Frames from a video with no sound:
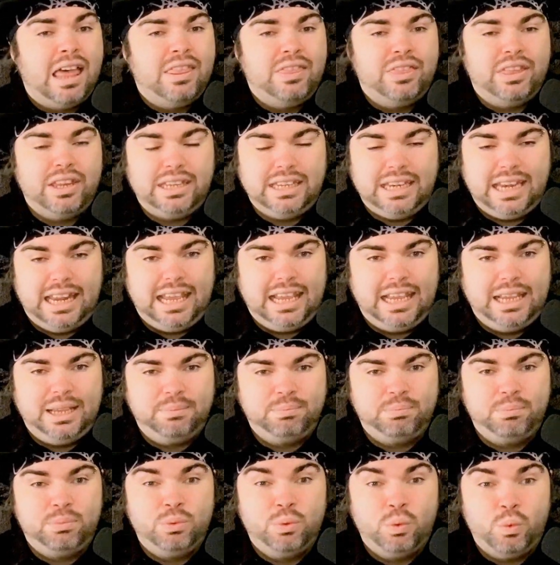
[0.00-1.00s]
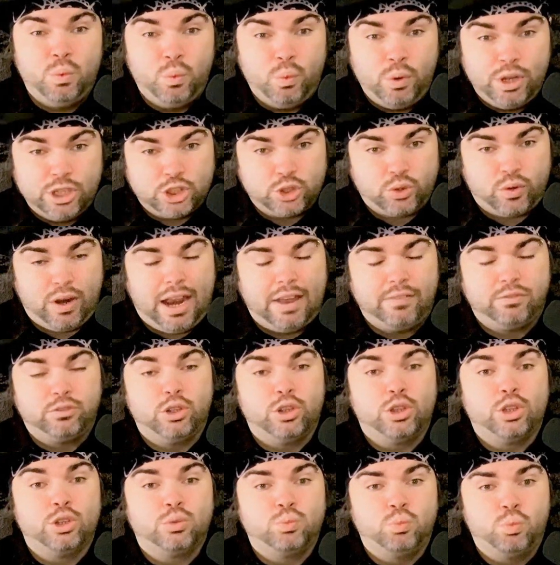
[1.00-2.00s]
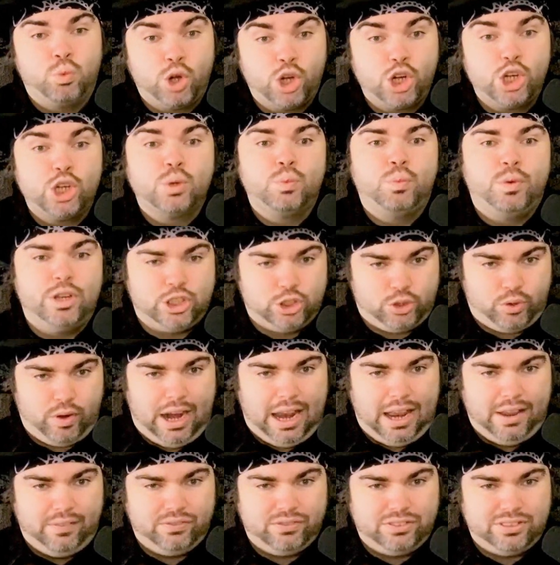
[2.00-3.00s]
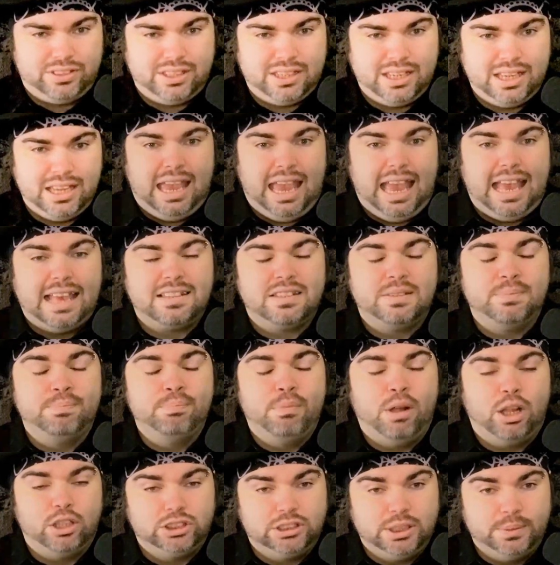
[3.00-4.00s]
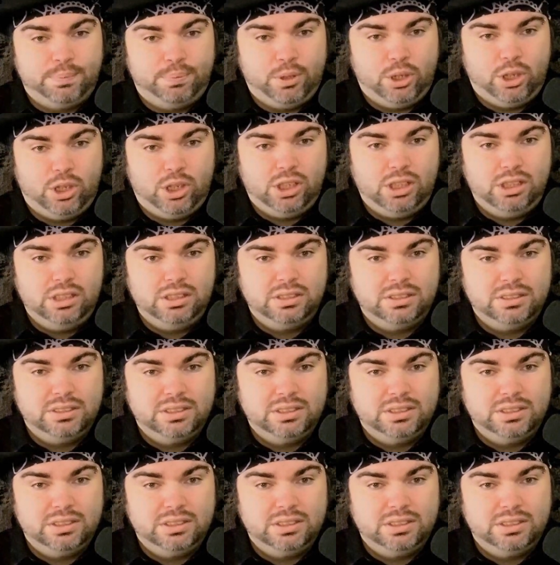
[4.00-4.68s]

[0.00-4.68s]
the name witchcraft or the word witchcraft has multiple